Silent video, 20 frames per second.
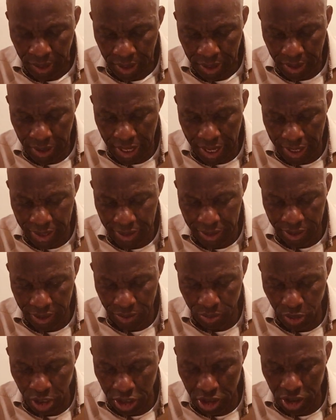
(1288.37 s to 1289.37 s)
yes,
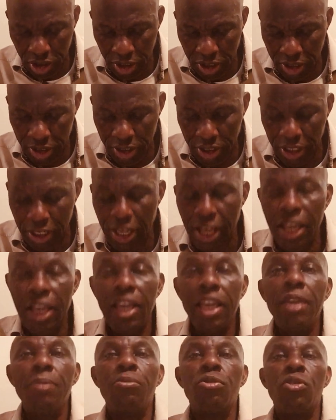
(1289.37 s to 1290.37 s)
which is in
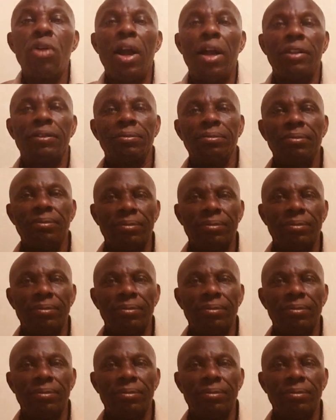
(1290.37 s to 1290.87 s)
Hebron.